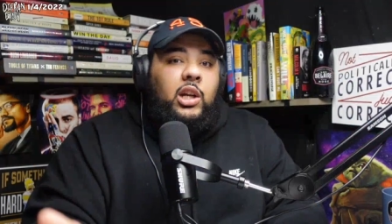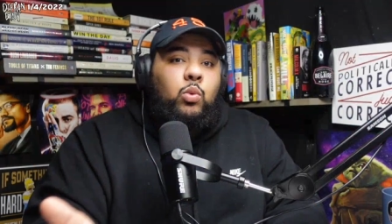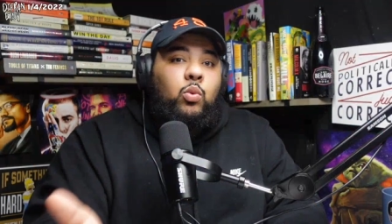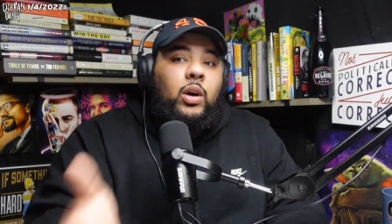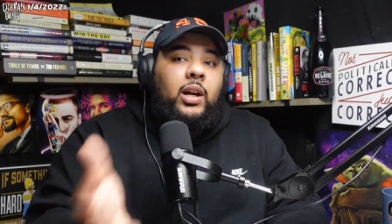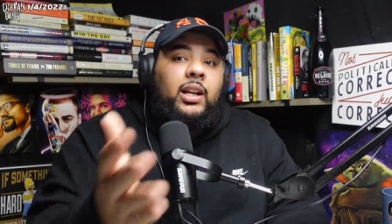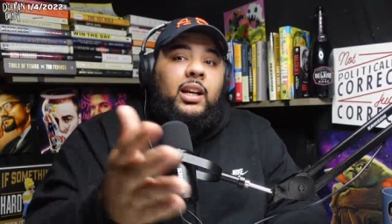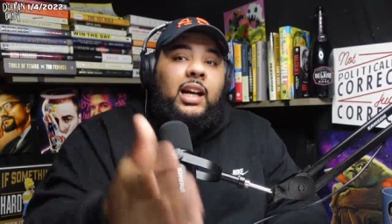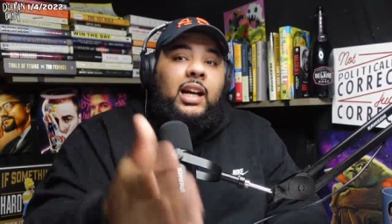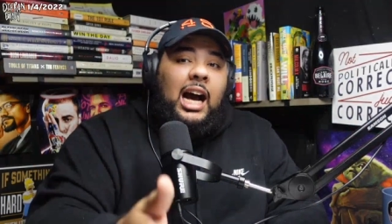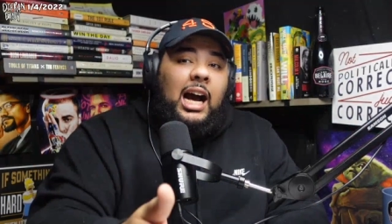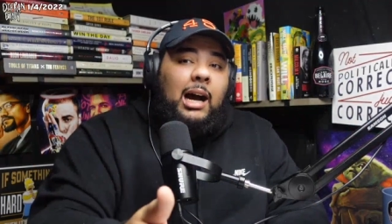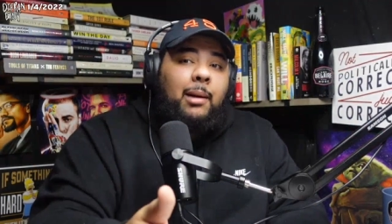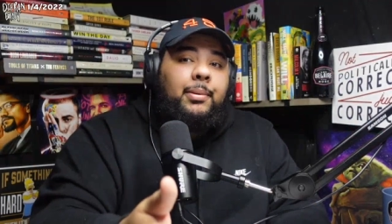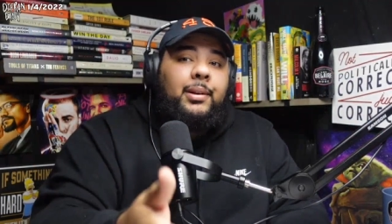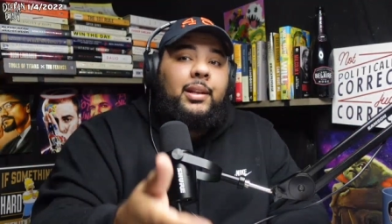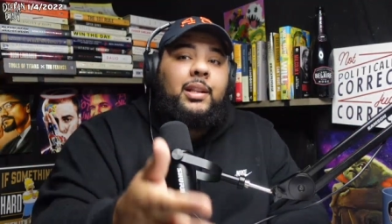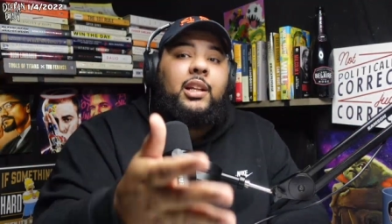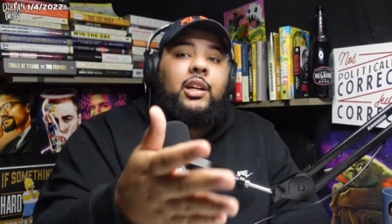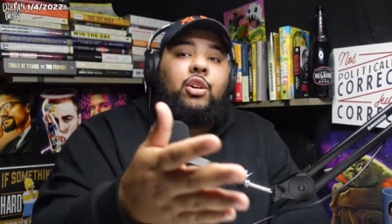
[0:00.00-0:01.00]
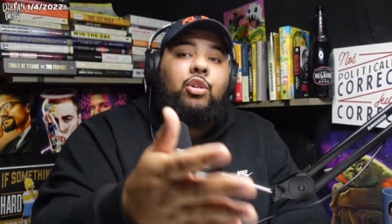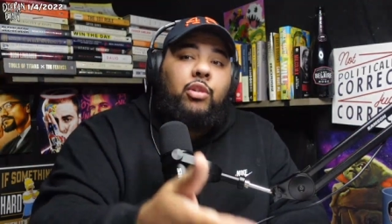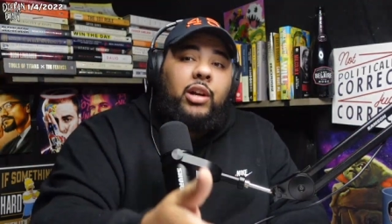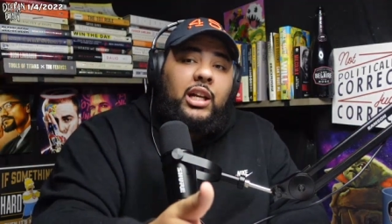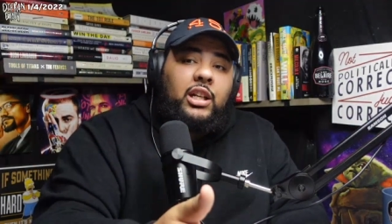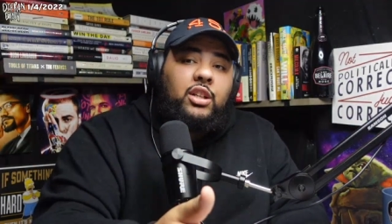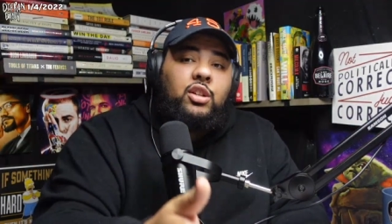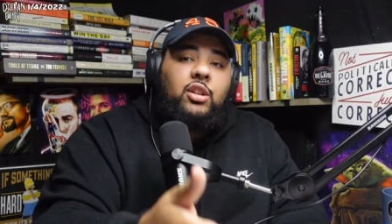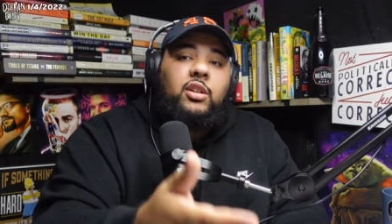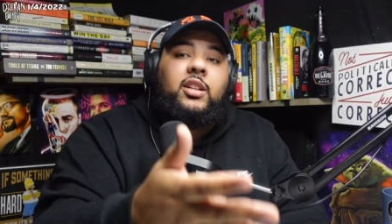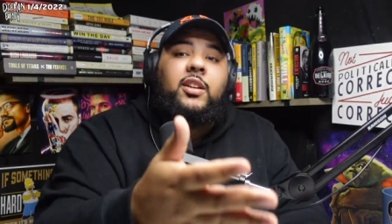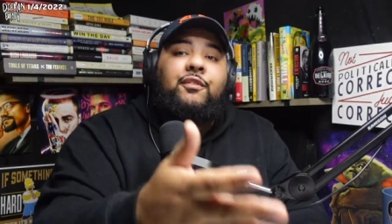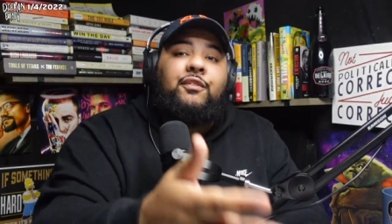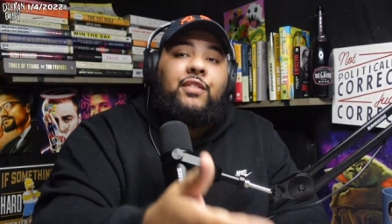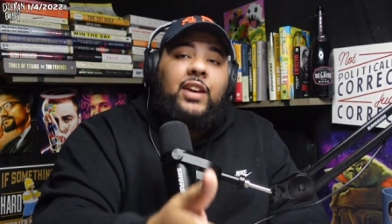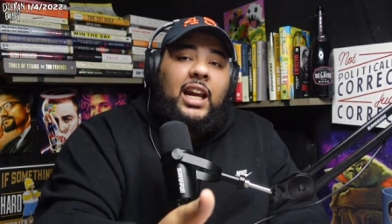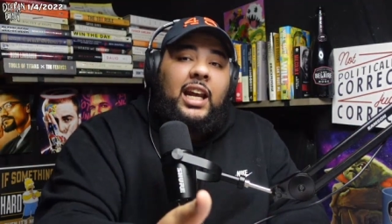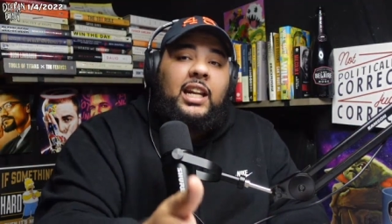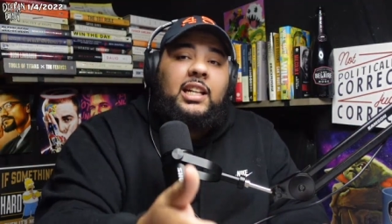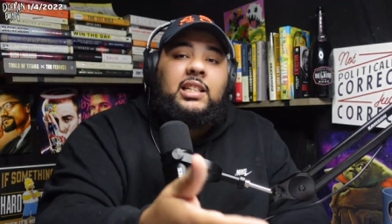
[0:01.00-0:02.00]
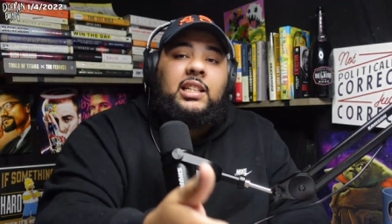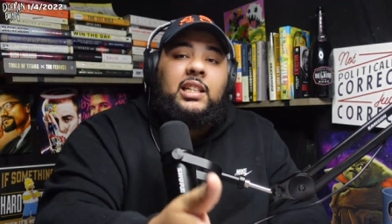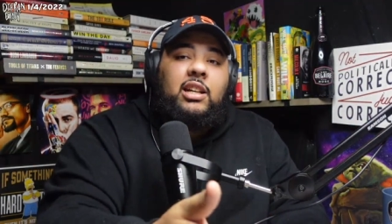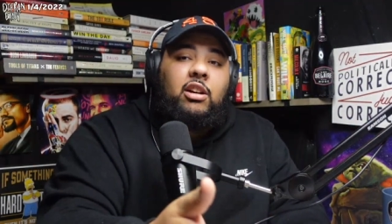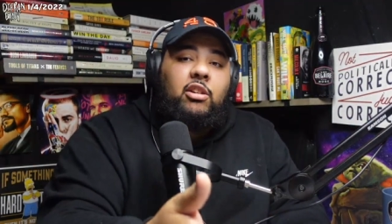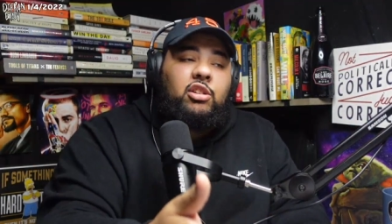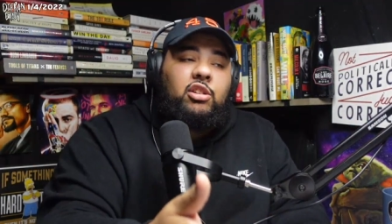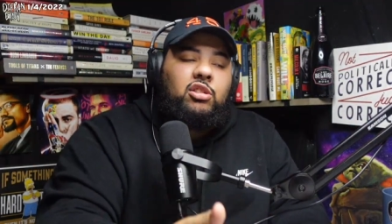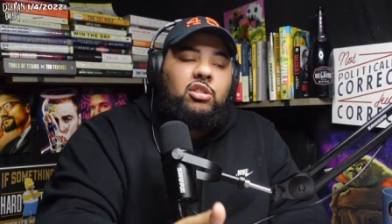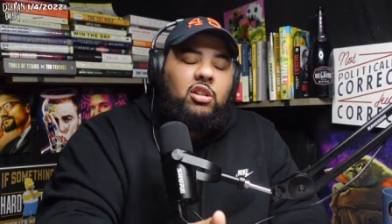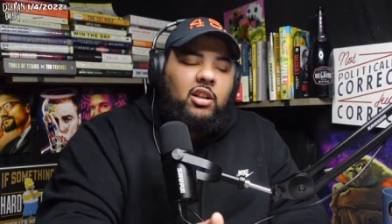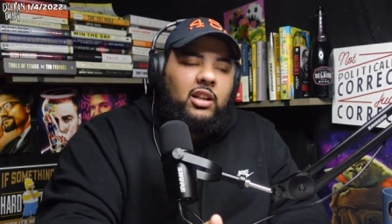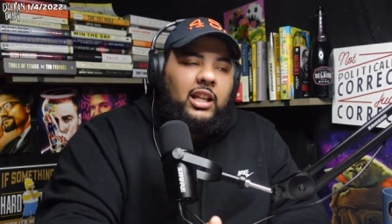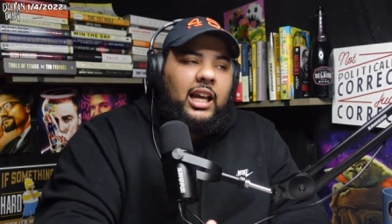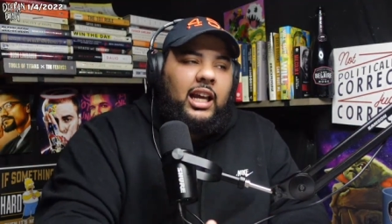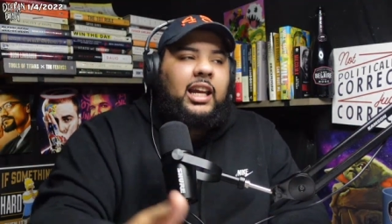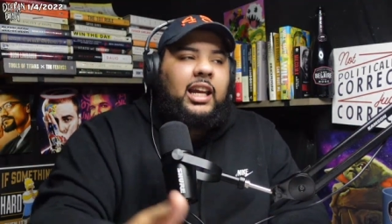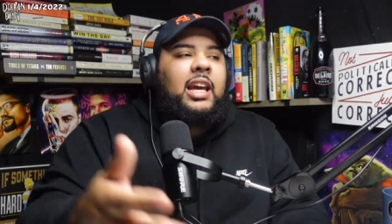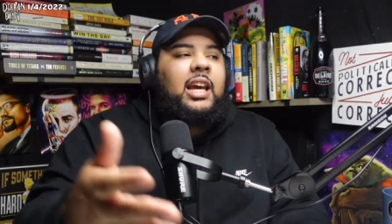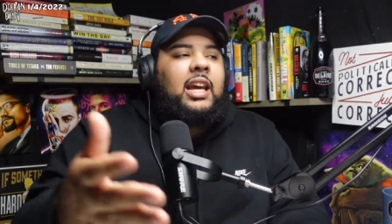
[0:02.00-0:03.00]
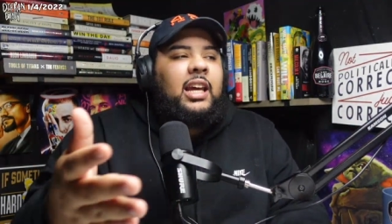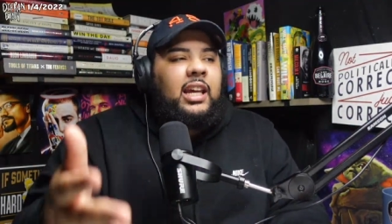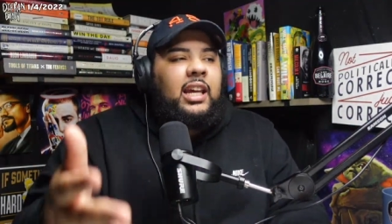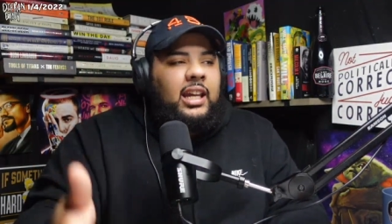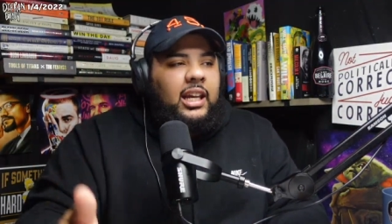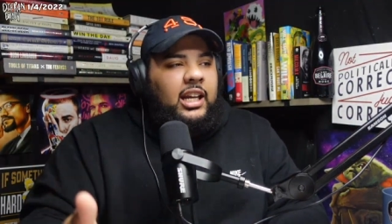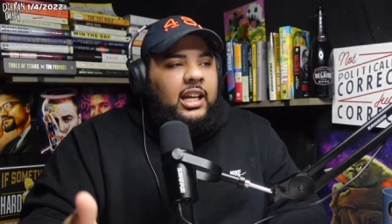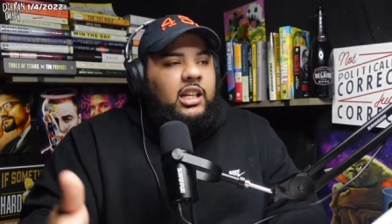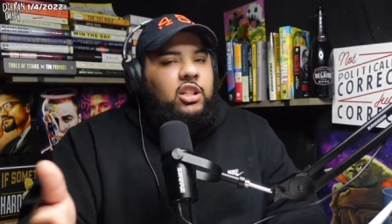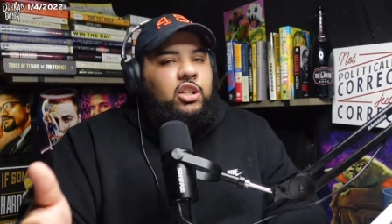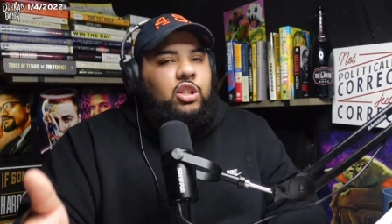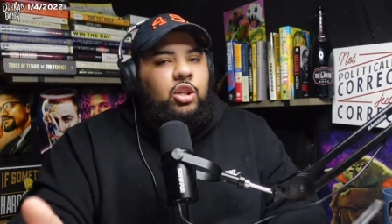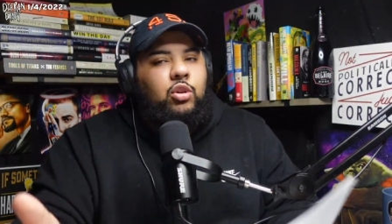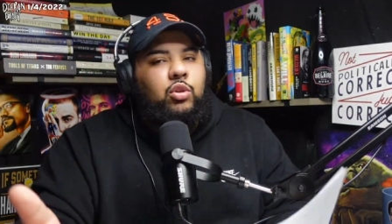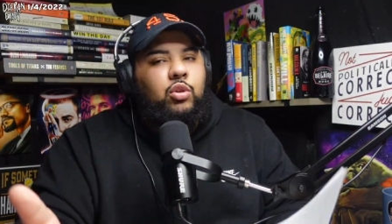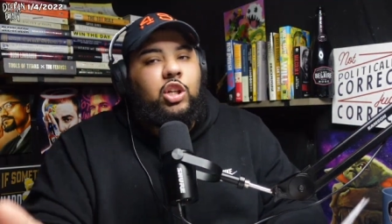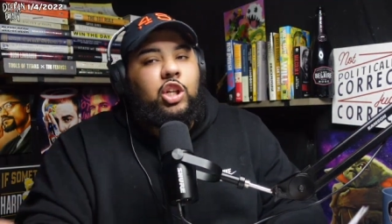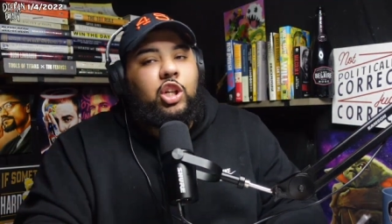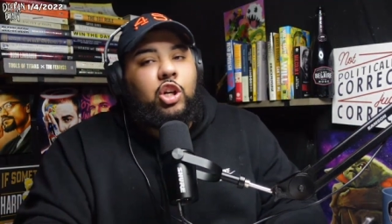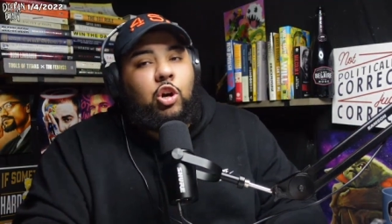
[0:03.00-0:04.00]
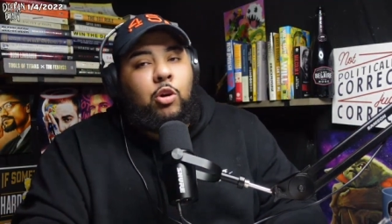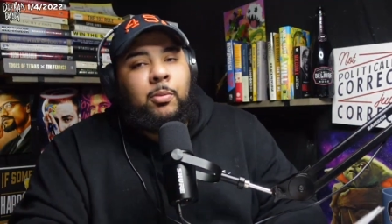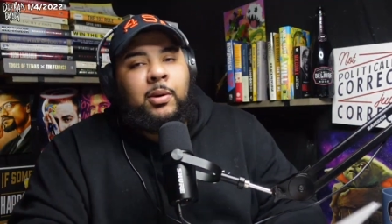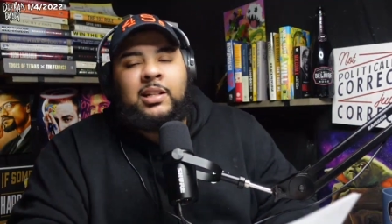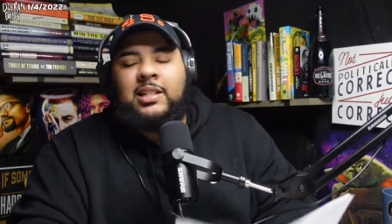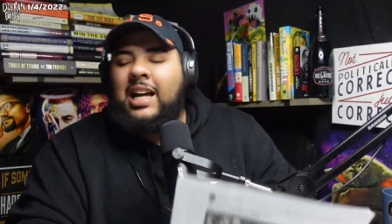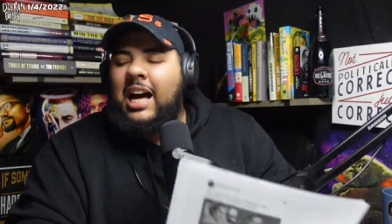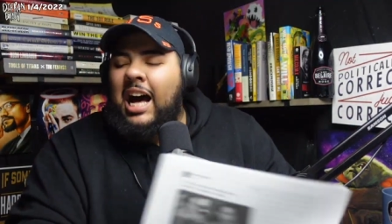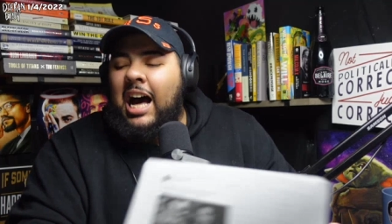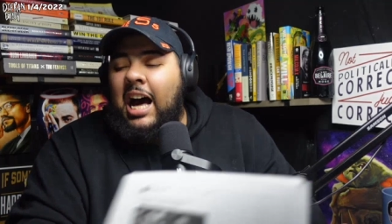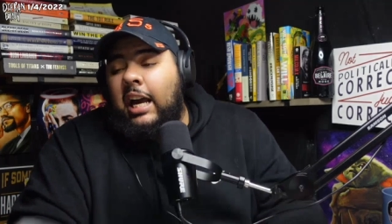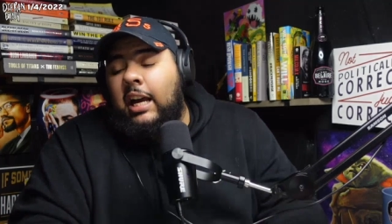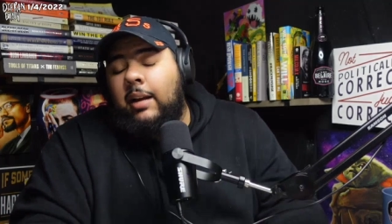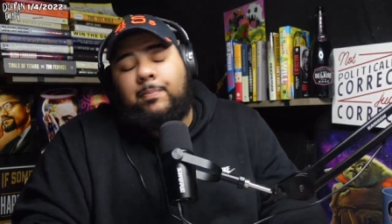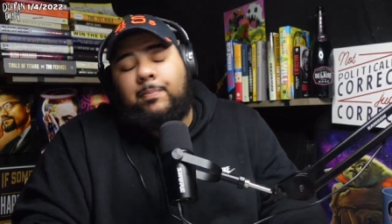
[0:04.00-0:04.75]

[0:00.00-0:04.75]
what goblin, the creatures, the fantasy creatures look like, into humans. I